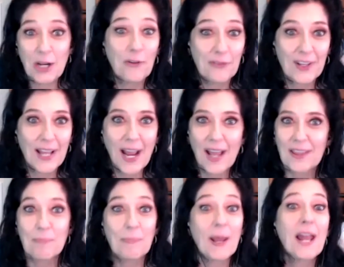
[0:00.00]
for that,
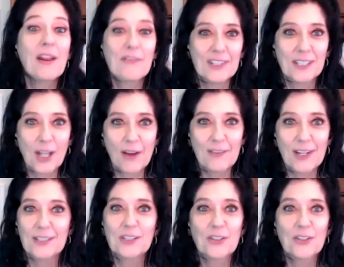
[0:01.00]
the benefits of it.